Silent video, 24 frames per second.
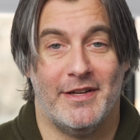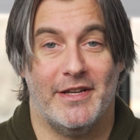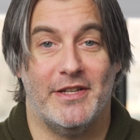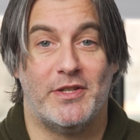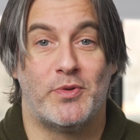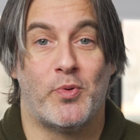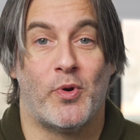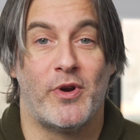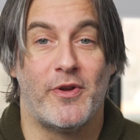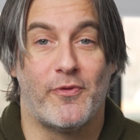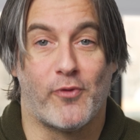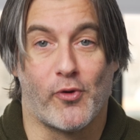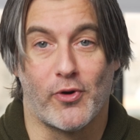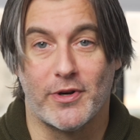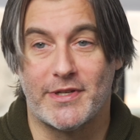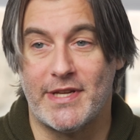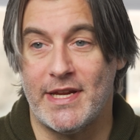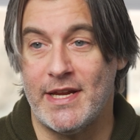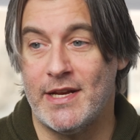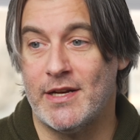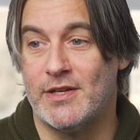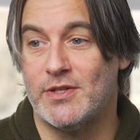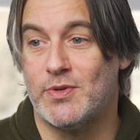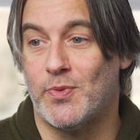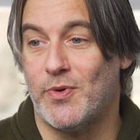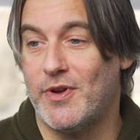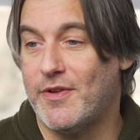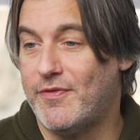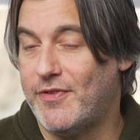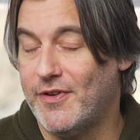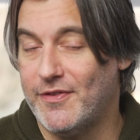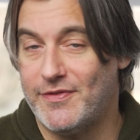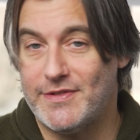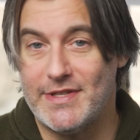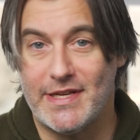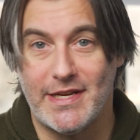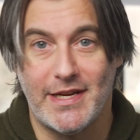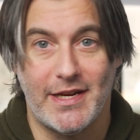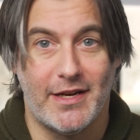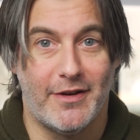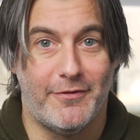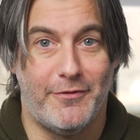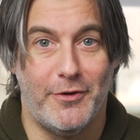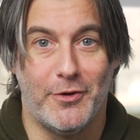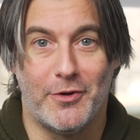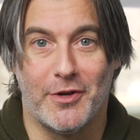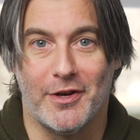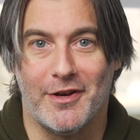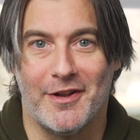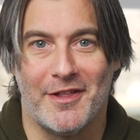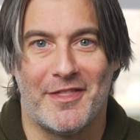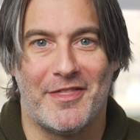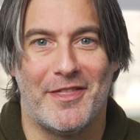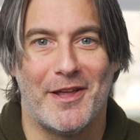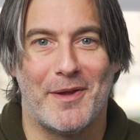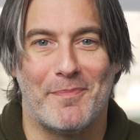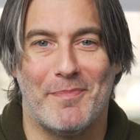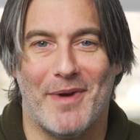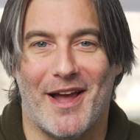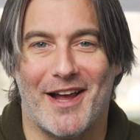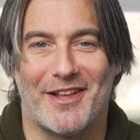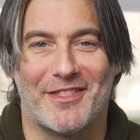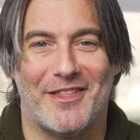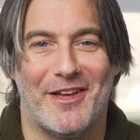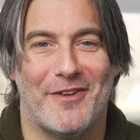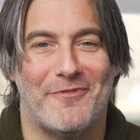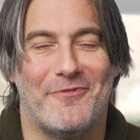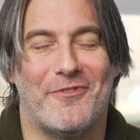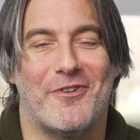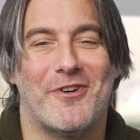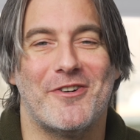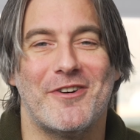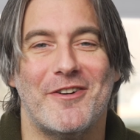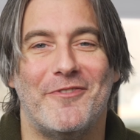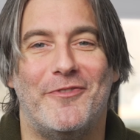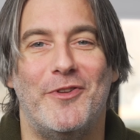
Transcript: In 2014 and 2015, if you can think back that far,